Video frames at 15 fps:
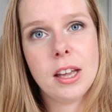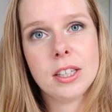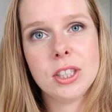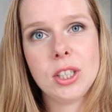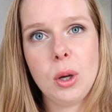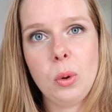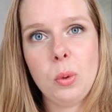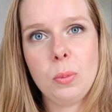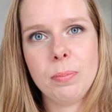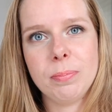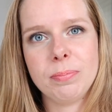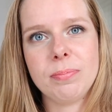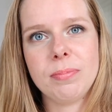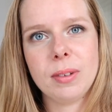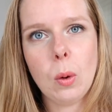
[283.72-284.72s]
So
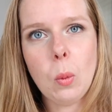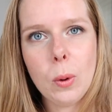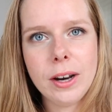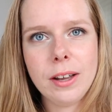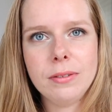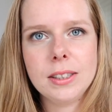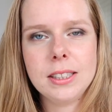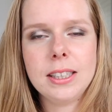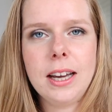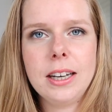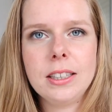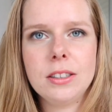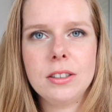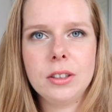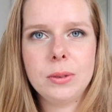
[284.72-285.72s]
what I've
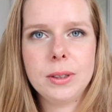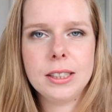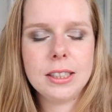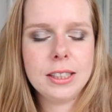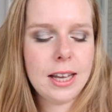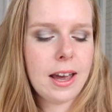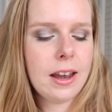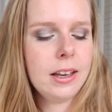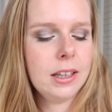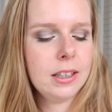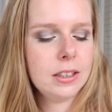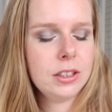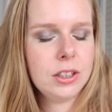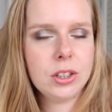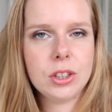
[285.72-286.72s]
decided to do instead
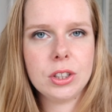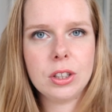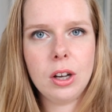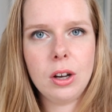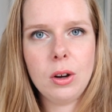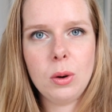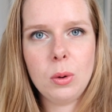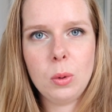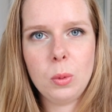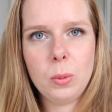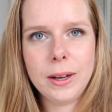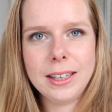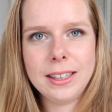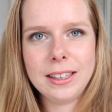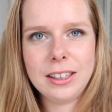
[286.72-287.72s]
is just go
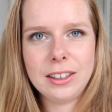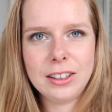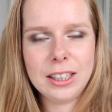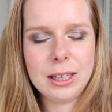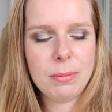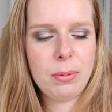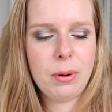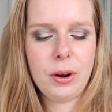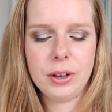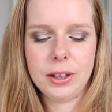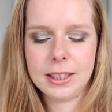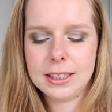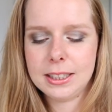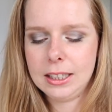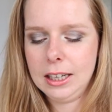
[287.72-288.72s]
with another lip product.